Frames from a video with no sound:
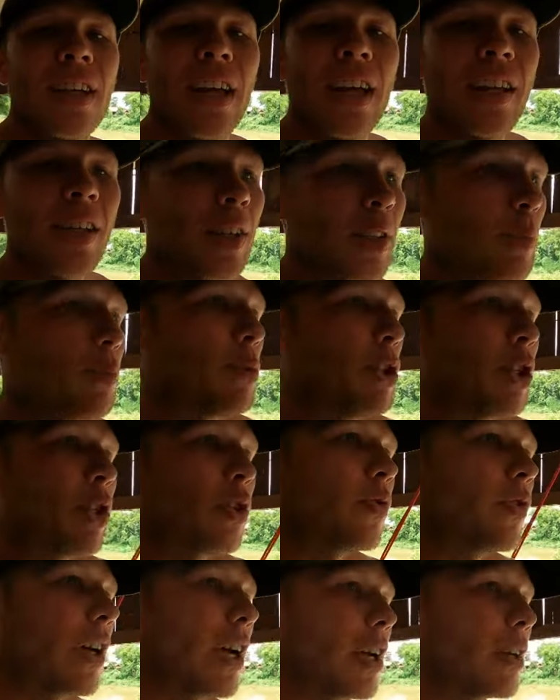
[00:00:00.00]
and it's
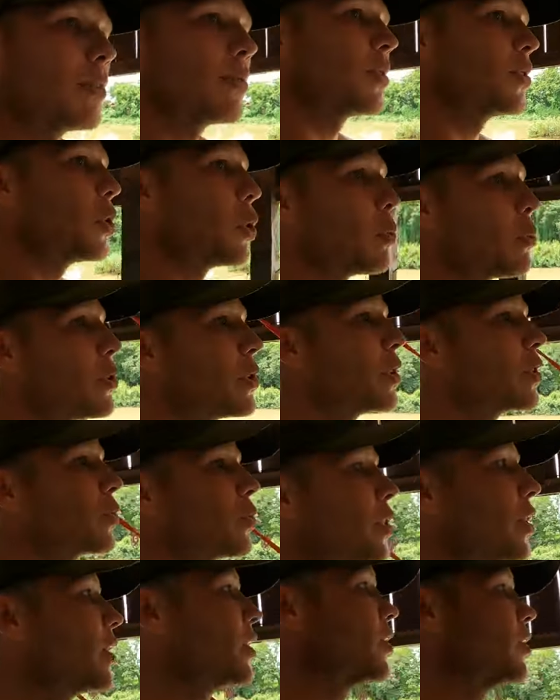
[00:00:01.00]
beach vibes. Nobody's
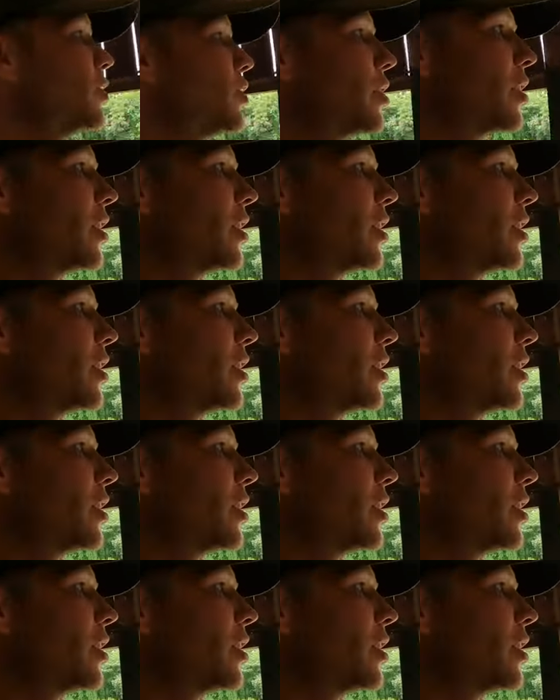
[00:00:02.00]
wearing a